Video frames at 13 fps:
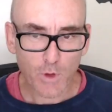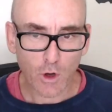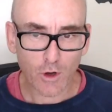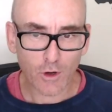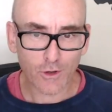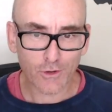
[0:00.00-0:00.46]

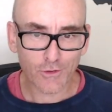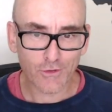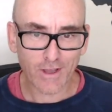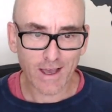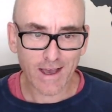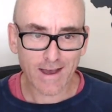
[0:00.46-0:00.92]

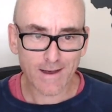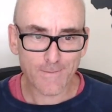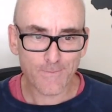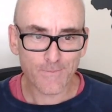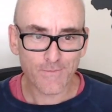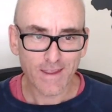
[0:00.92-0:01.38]

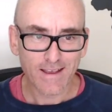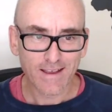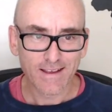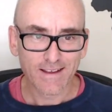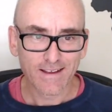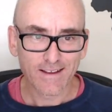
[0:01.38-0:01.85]
on
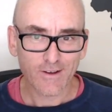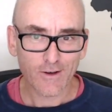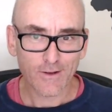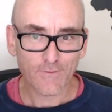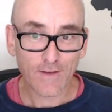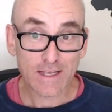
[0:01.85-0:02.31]

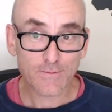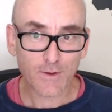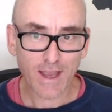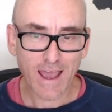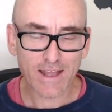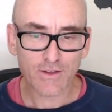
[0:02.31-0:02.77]

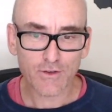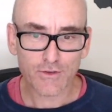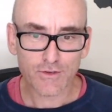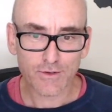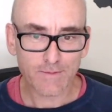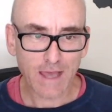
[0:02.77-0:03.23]
Facebook and
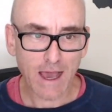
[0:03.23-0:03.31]
YouTube.